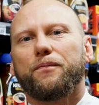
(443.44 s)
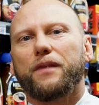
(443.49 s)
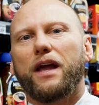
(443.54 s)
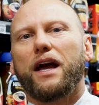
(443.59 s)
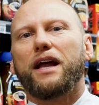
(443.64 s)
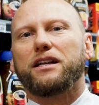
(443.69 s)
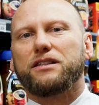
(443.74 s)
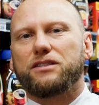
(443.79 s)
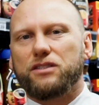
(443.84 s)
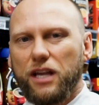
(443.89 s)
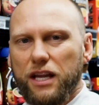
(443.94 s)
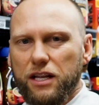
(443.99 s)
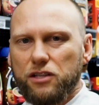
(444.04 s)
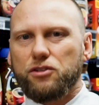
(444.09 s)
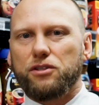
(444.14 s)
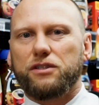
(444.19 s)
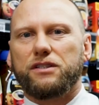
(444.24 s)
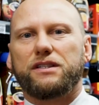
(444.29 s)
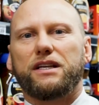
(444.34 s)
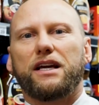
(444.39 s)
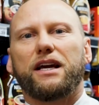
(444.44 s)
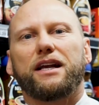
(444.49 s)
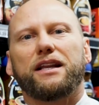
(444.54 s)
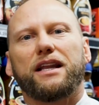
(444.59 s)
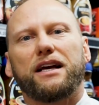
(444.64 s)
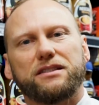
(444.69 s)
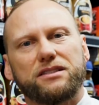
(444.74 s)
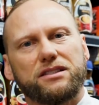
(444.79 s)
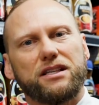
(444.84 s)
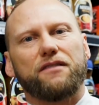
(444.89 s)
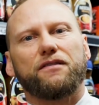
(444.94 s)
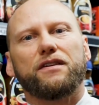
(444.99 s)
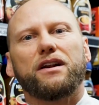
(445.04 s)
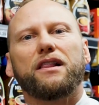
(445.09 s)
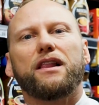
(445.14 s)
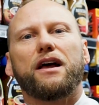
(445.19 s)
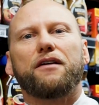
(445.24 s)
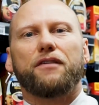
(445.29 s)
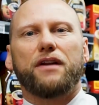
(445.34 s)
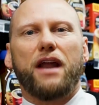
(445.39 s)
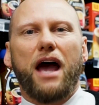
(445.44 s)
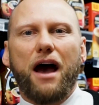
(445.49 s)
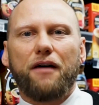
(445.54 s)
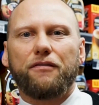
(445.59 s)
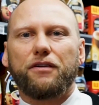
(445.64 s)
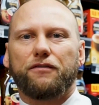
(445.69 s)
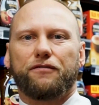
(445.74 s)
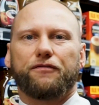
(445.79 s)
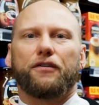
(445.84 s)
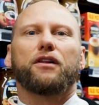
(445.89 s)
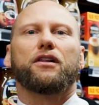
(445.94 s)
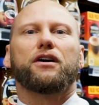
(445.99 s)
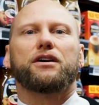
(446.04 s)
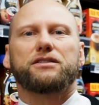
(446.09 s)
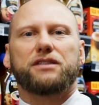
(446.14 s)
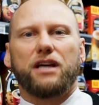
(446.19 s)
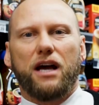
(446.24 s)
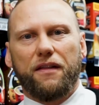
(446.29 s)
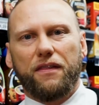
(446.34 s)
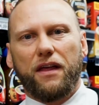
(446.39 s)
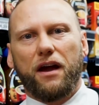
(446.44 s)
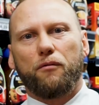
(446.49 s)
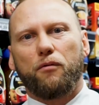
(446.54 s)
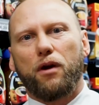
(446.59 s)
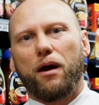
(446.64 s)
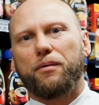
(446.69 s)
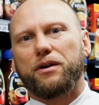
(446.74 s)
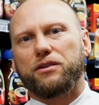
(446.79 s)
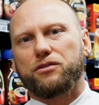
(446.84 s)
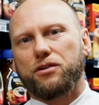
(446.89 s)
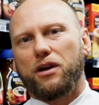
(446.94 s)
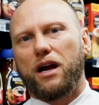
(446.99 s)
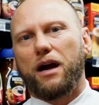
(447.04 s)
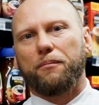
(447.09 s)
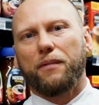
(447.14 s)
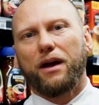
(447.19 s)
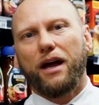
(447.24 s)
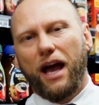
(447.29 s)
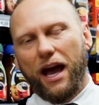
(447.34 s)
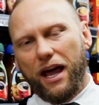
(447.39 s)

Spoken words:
And it's interesting that 7-Eleven haven't followed down that rabbit trap